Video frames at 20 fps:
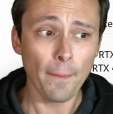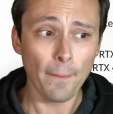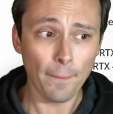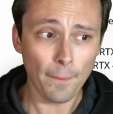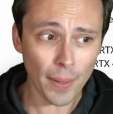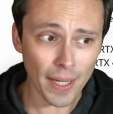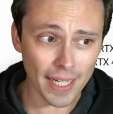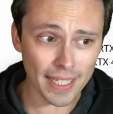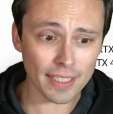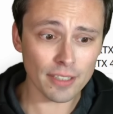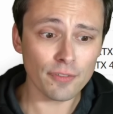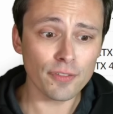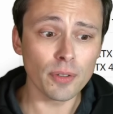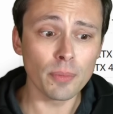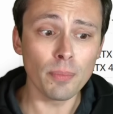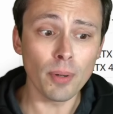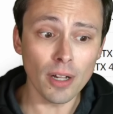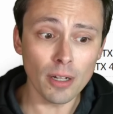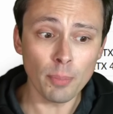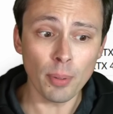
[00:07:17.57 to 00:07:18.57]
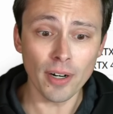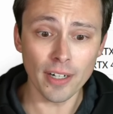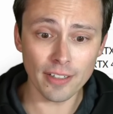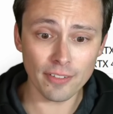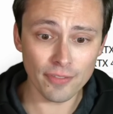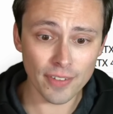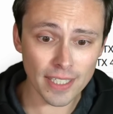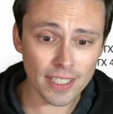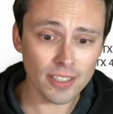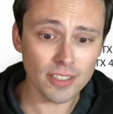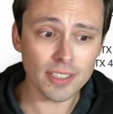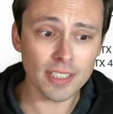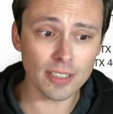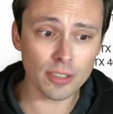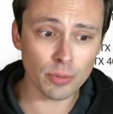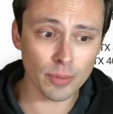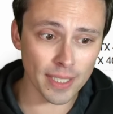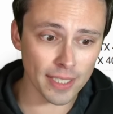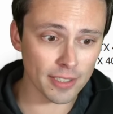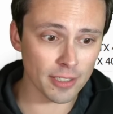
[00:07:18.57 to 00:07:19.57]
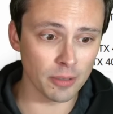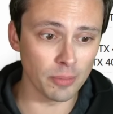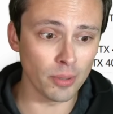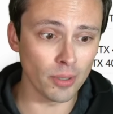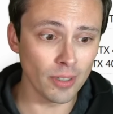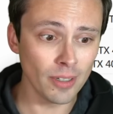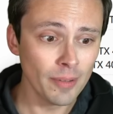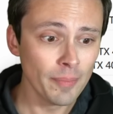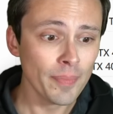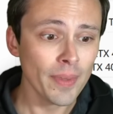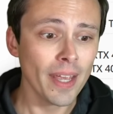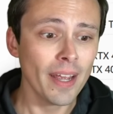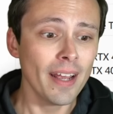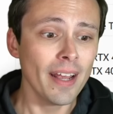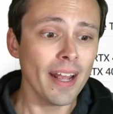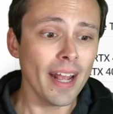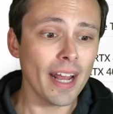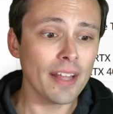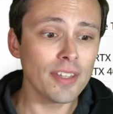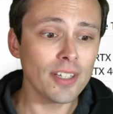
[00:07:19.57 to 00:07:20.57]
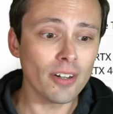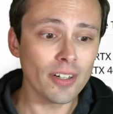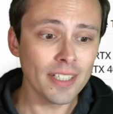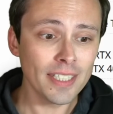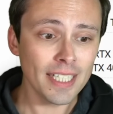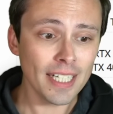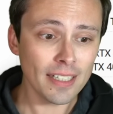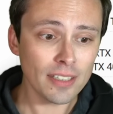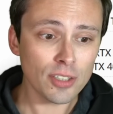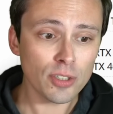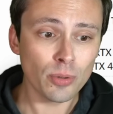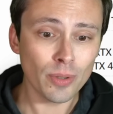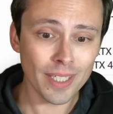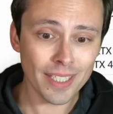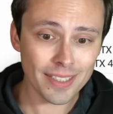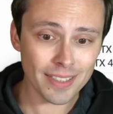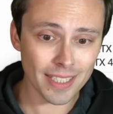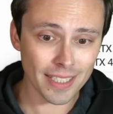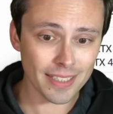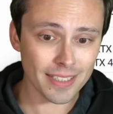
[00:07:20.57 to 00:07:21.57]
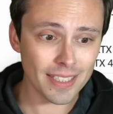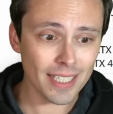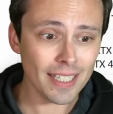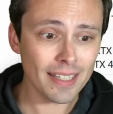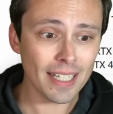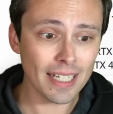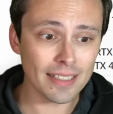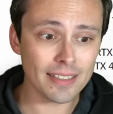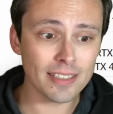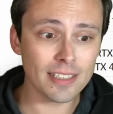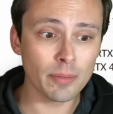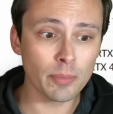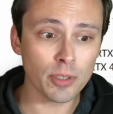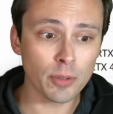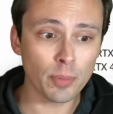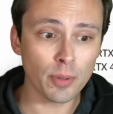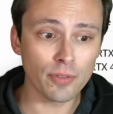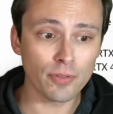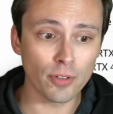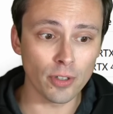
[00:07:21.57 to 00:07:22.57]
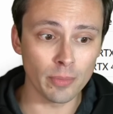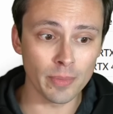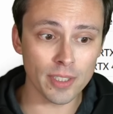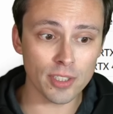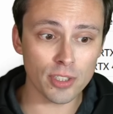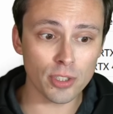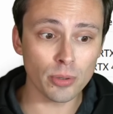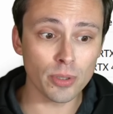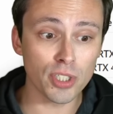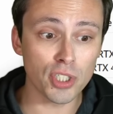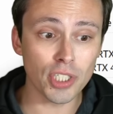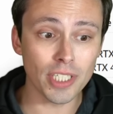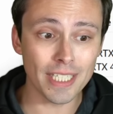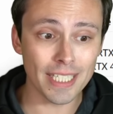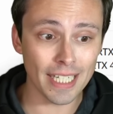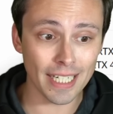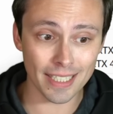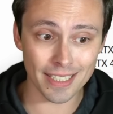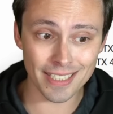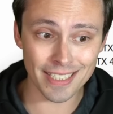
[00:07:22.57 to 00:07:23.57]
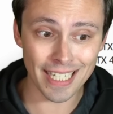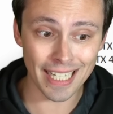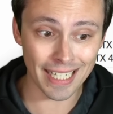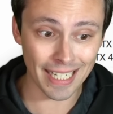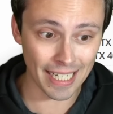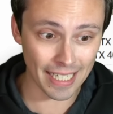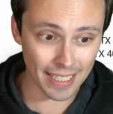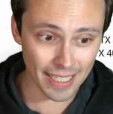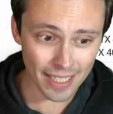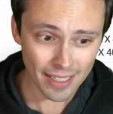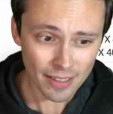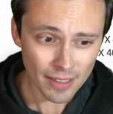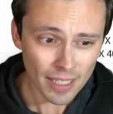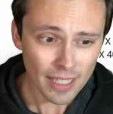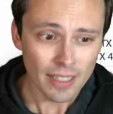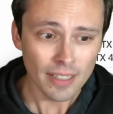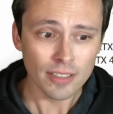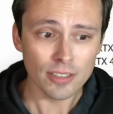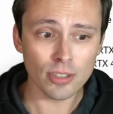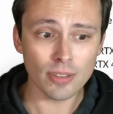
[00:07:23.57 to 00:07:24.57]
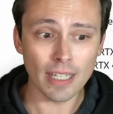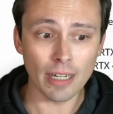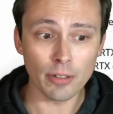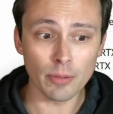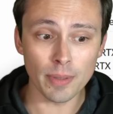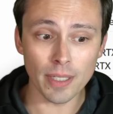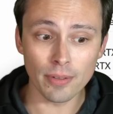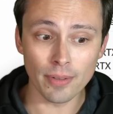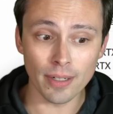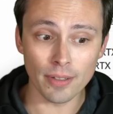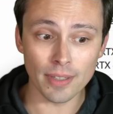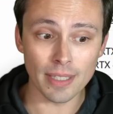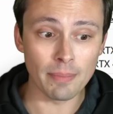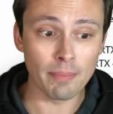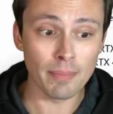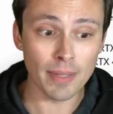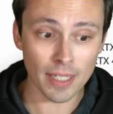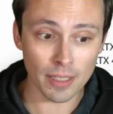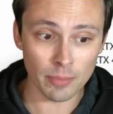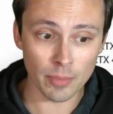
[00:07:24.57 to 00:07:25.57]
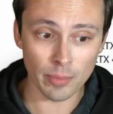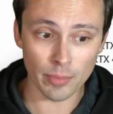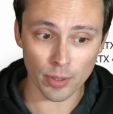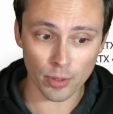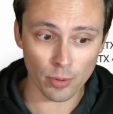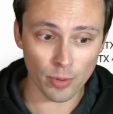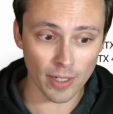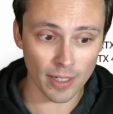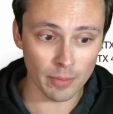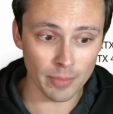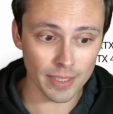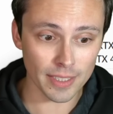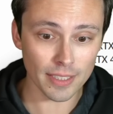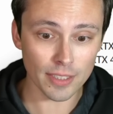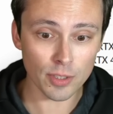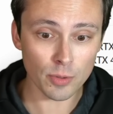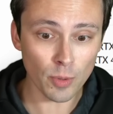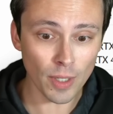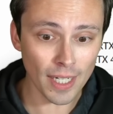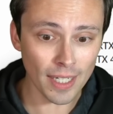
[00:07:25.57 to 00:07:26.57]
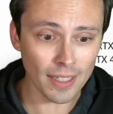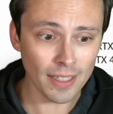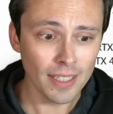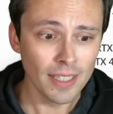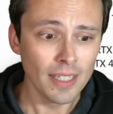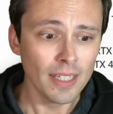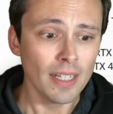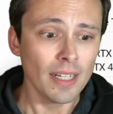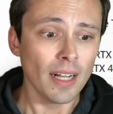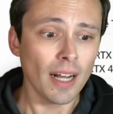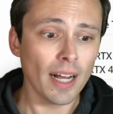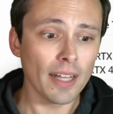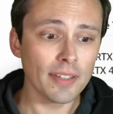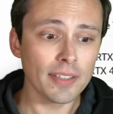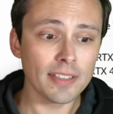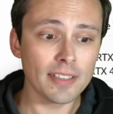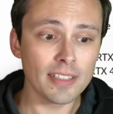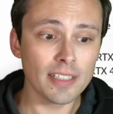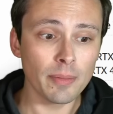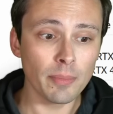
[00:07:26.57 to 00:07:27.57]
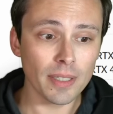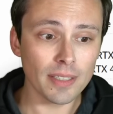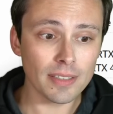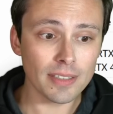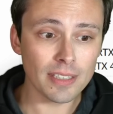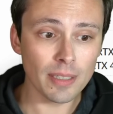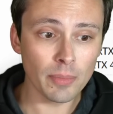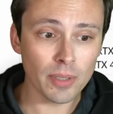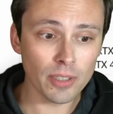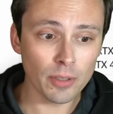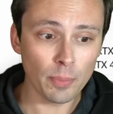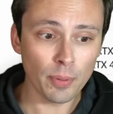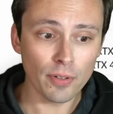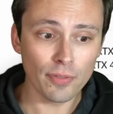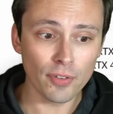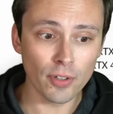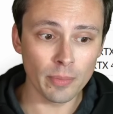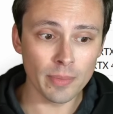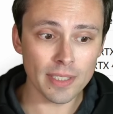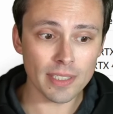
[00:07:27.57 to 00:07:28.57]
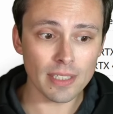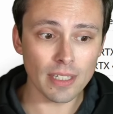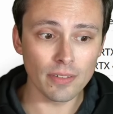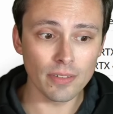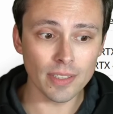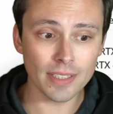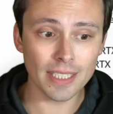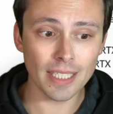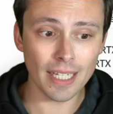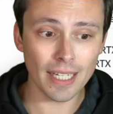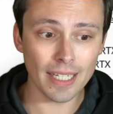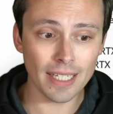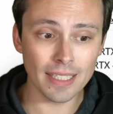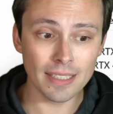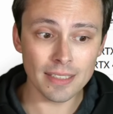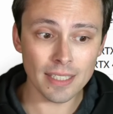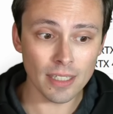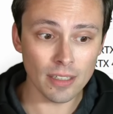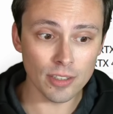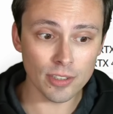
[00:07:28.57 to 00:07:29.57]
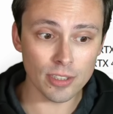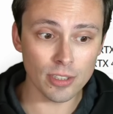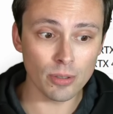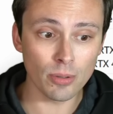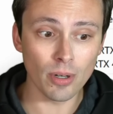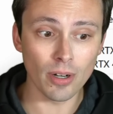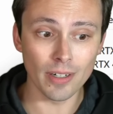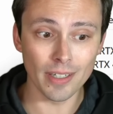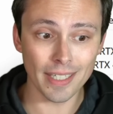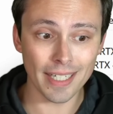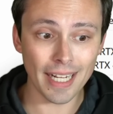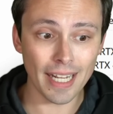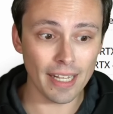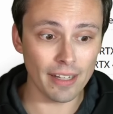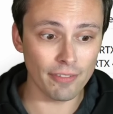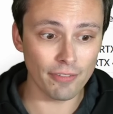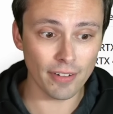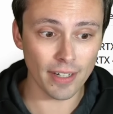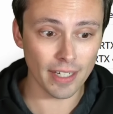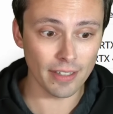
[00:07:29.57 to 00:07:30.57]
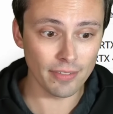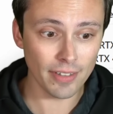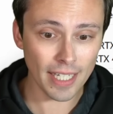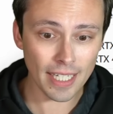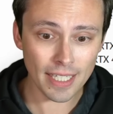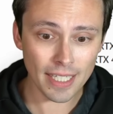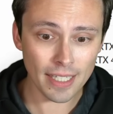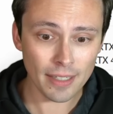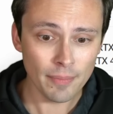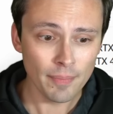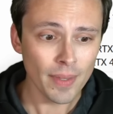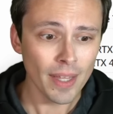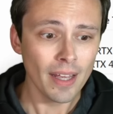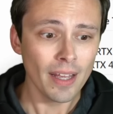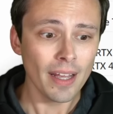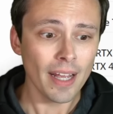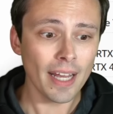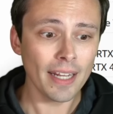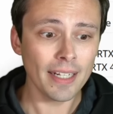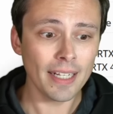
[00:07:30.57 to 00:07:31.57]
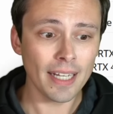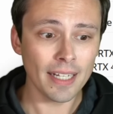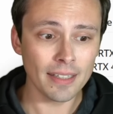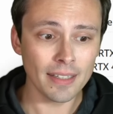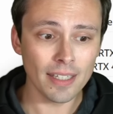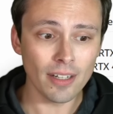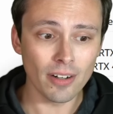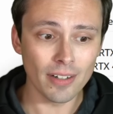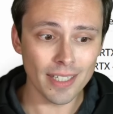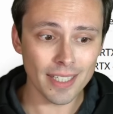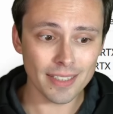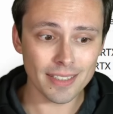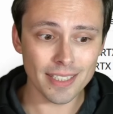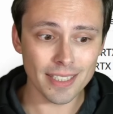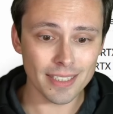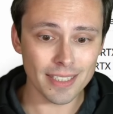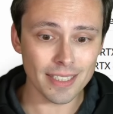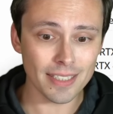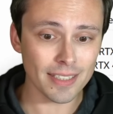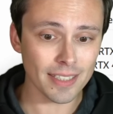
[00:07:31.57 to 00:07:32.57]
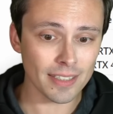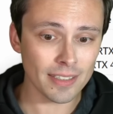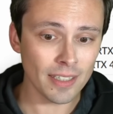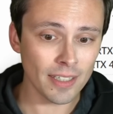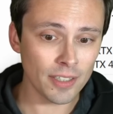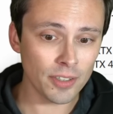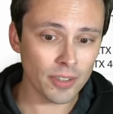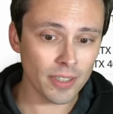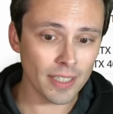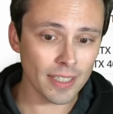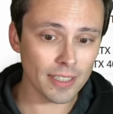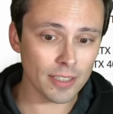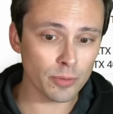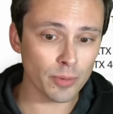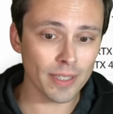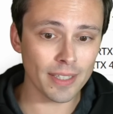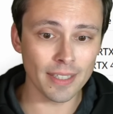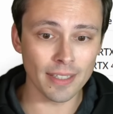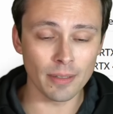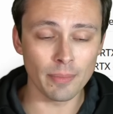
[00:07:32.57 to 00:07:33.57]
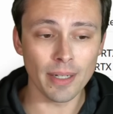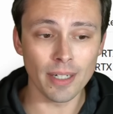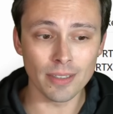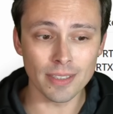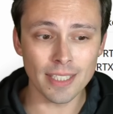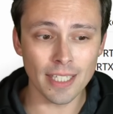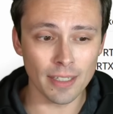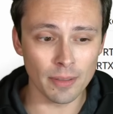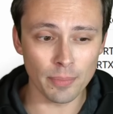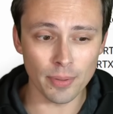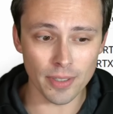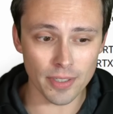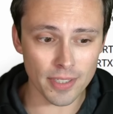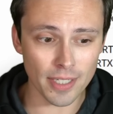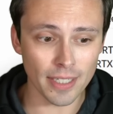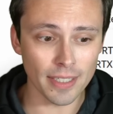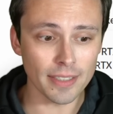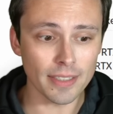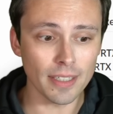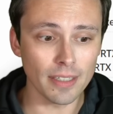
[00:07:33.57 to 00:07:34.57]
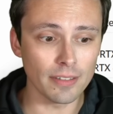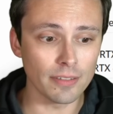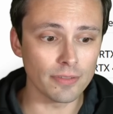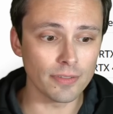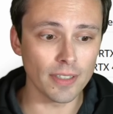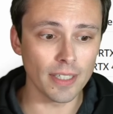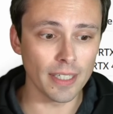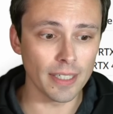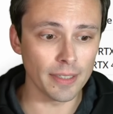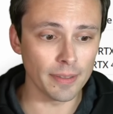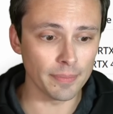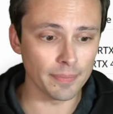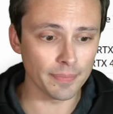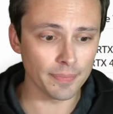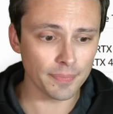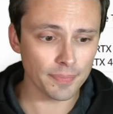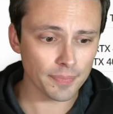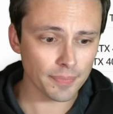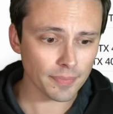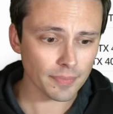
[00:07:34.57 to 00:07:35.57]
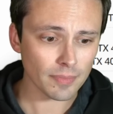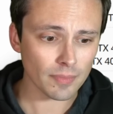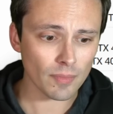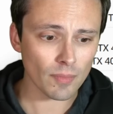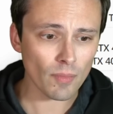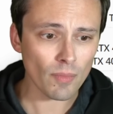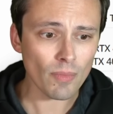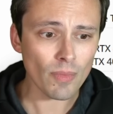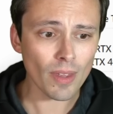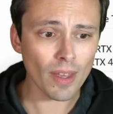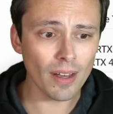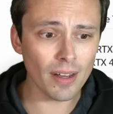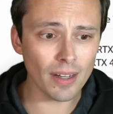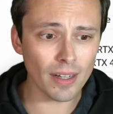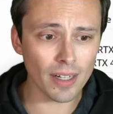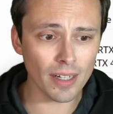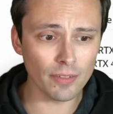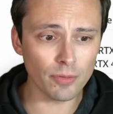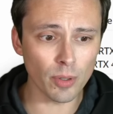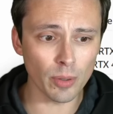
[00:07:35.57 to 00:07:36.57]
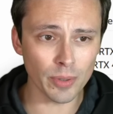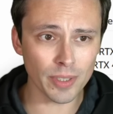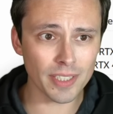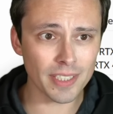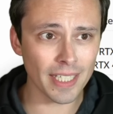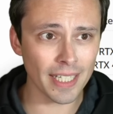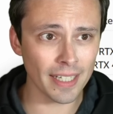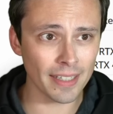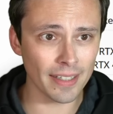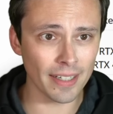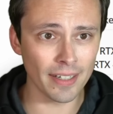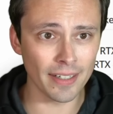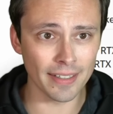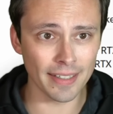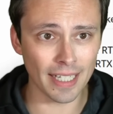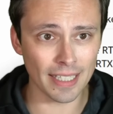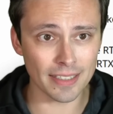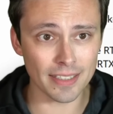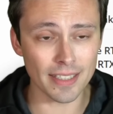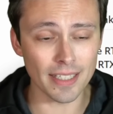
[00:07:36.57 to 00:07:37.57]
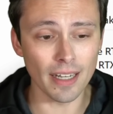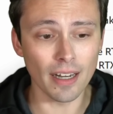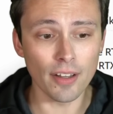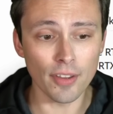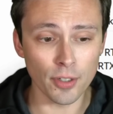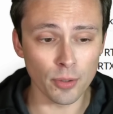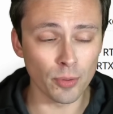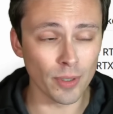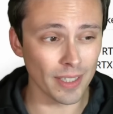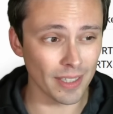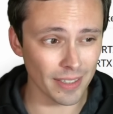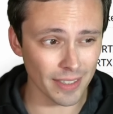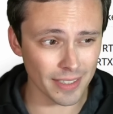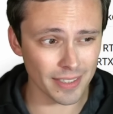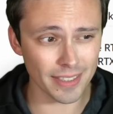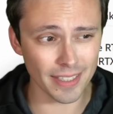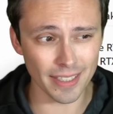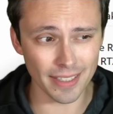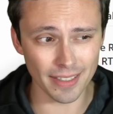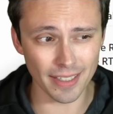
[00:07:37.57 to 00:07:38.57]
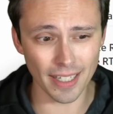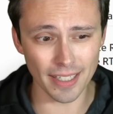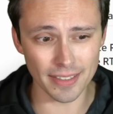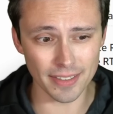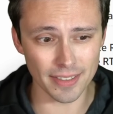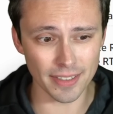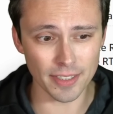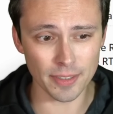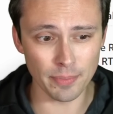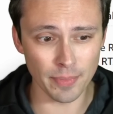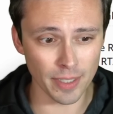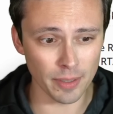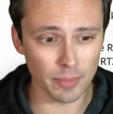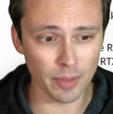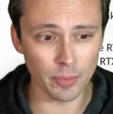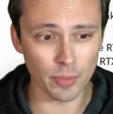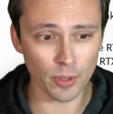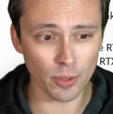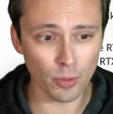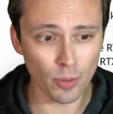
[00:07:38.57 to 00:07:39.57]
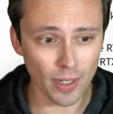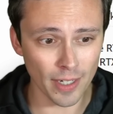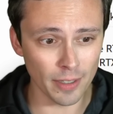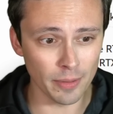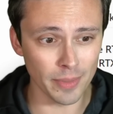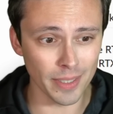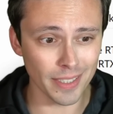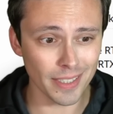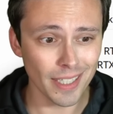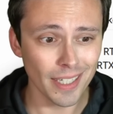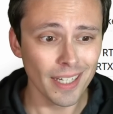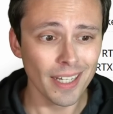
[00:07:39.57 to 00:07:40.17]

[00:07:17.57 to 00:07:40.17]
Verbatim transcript: But for ballpark figures, it's reasonable. And the RTX 2060, that's similar performance to a GTX 1080, so that would be around the minimum requirement as well. A uh, sim similar performance level to Intel's new ARC A580. And again, the RX 6600 is within about 10% of, um, uh, of what we're seeing there, and that's the other one listed as this minimum requirement.